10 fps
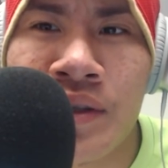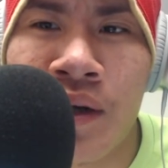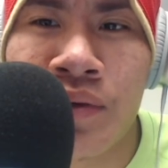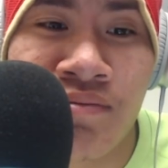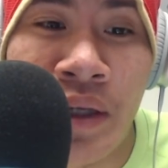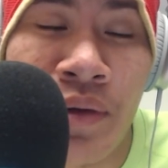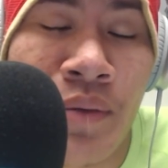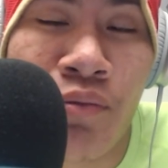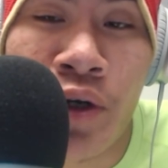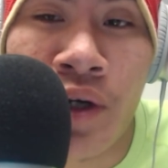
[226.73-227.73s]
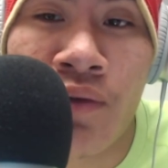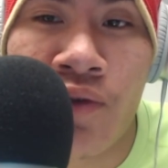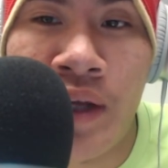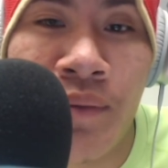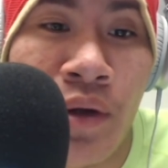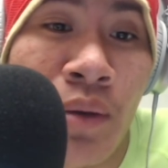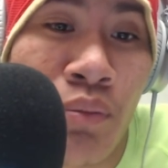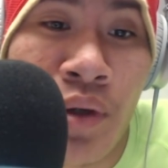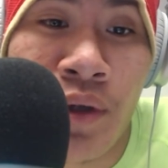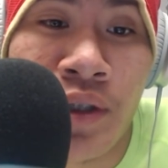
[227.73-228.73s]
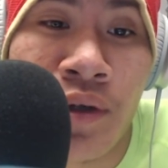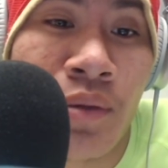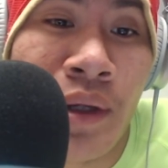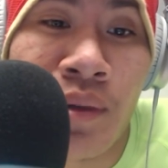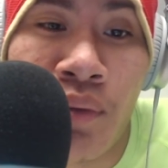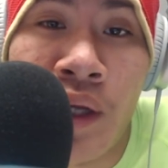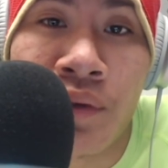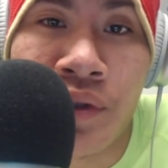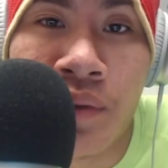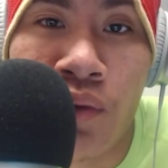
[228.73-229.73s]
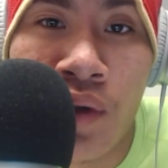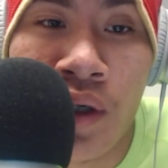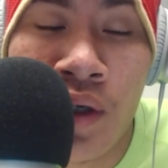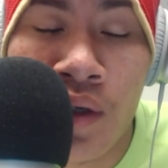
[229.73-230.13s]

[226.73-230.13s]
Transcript: I don't think they can recover for them. They're not pretty much not going to make the playoffs anymore,